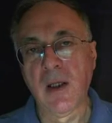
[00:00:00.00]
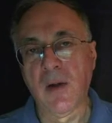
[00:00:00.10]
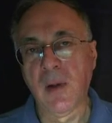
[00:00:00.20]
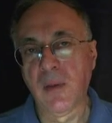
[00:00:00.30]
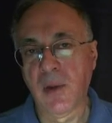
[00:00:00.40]

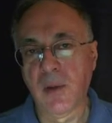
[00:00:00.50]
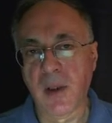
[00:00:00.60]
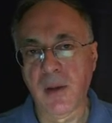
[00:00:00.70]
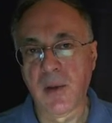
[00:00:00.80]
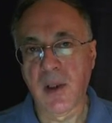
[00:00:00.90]
Now, one
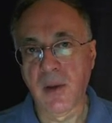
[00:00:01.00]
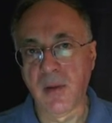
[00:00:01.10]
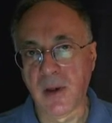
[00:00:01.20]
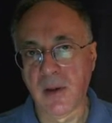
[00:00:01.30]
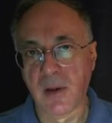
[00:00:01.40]

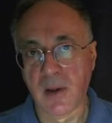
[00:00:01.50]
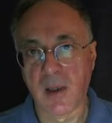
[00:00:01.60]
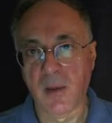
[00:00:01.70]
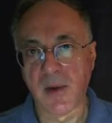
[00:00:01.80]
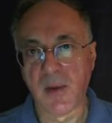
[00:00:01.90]
problem with
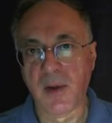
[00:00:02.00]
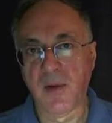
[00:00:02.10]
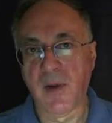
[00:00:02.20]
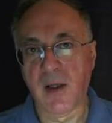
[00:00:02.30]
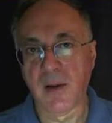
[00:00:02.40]
Hubble's
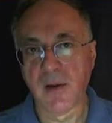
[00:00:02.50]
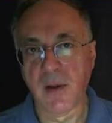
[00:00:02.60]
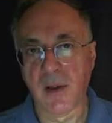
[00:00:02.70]
profile,